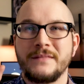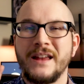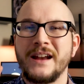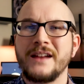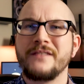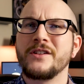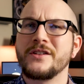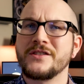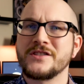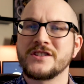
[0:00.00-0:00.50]

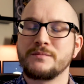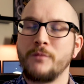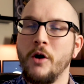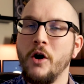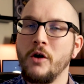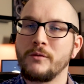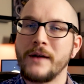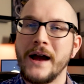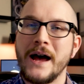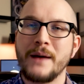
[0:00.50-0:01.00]
not even a
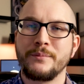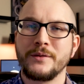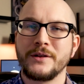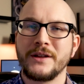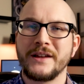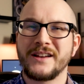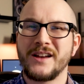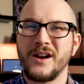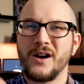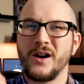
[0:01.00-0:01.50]
small rat,
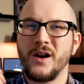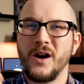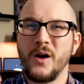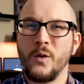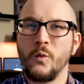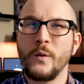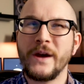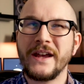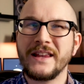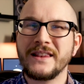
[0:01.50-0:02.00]
but like
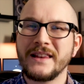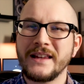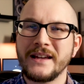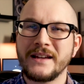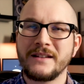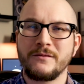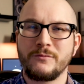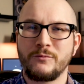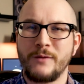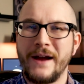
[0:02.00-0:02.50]
a
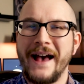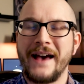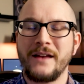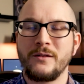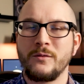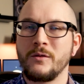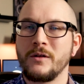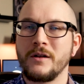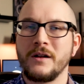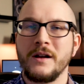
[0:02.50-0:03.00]
weanling
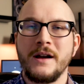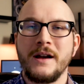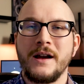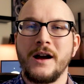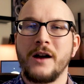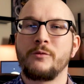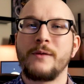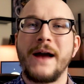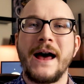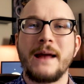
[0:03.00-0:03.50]
rat or
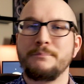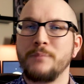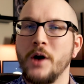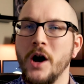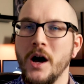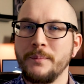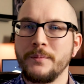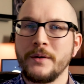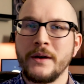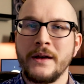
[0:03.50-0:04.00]
a rat
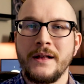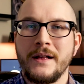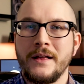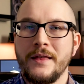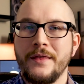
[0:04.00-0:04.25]
pup,